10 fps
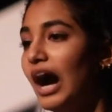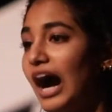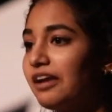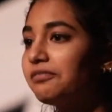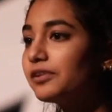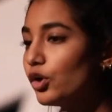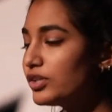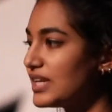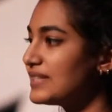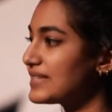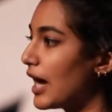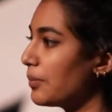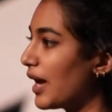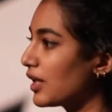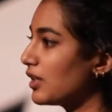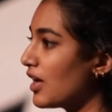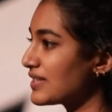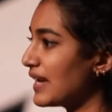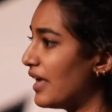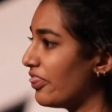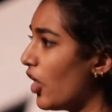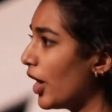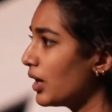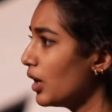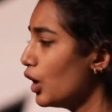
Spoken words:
I've looked inside my closet and thought,